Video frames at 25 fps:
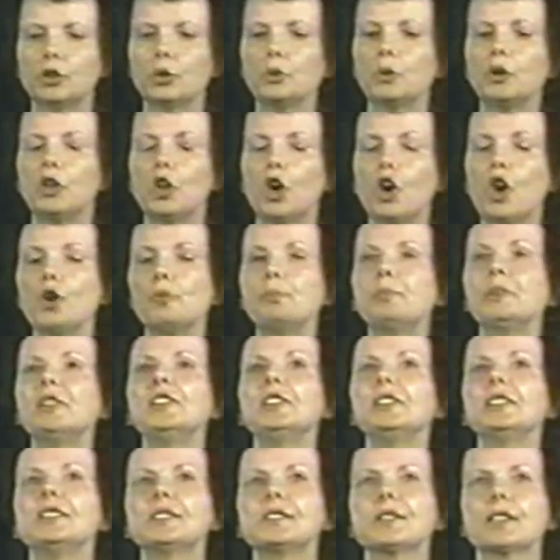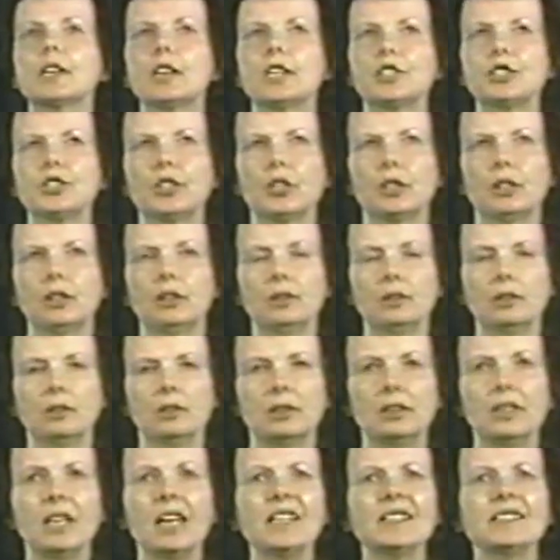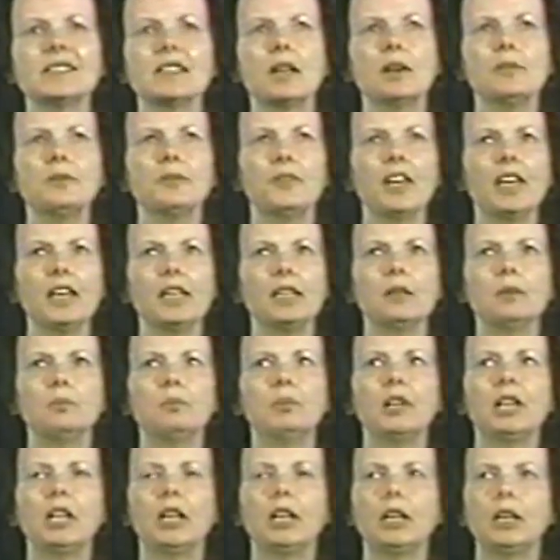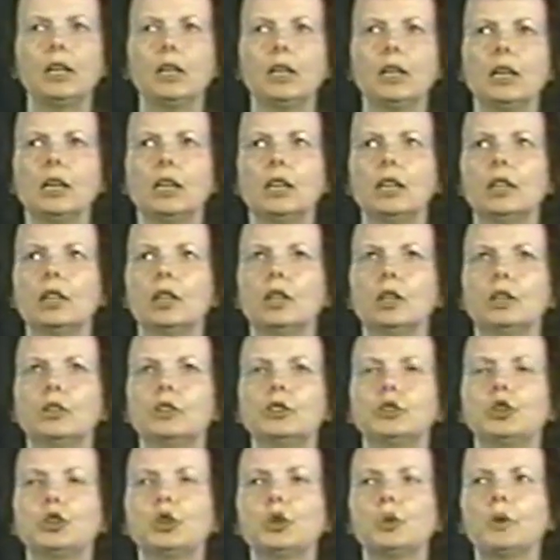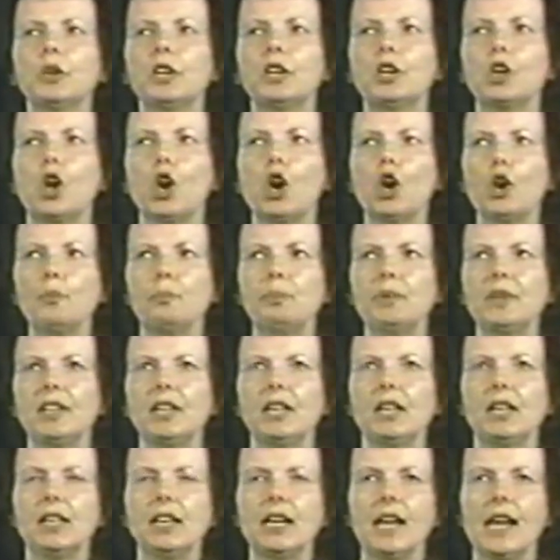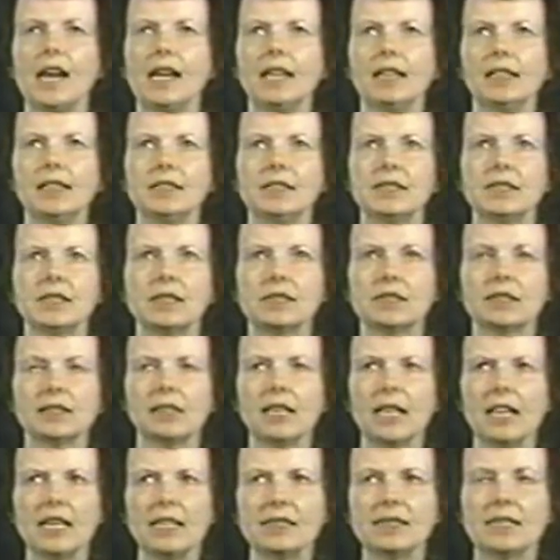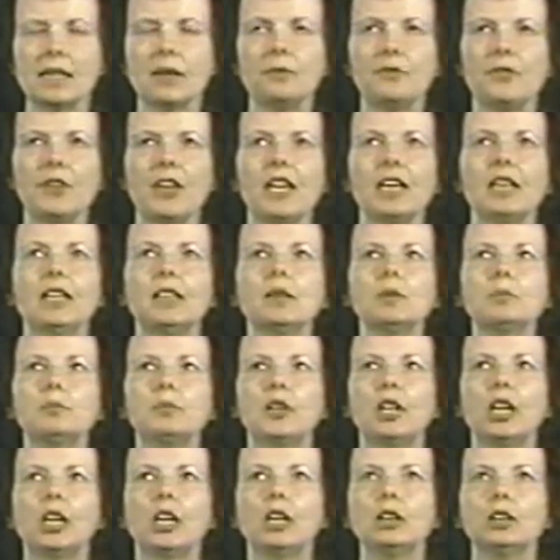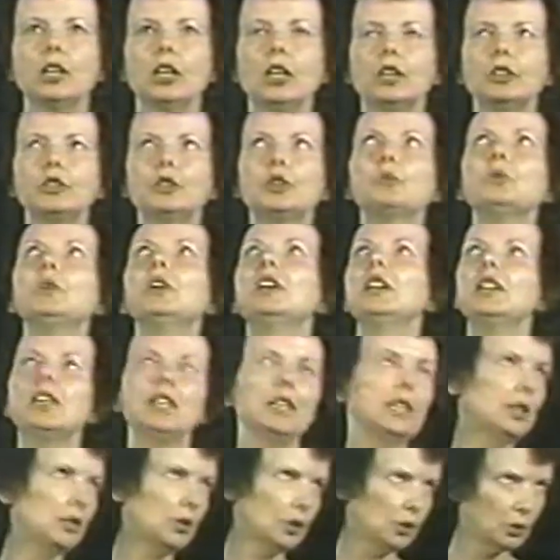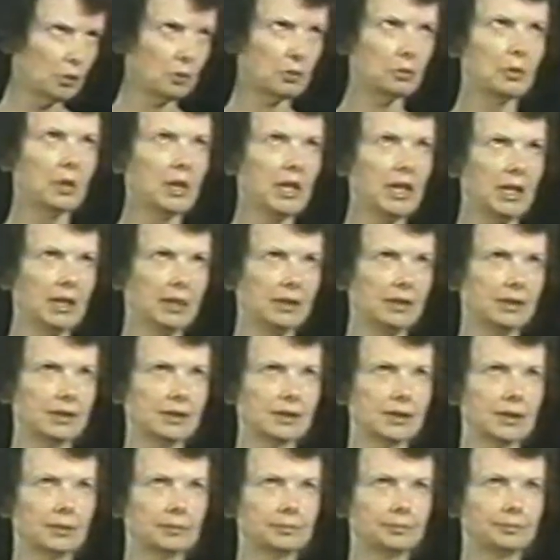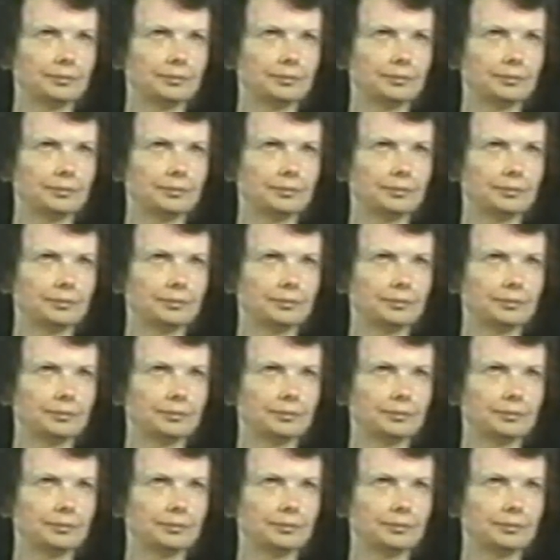to an open discussion, less available to an open analysis, less available to an increased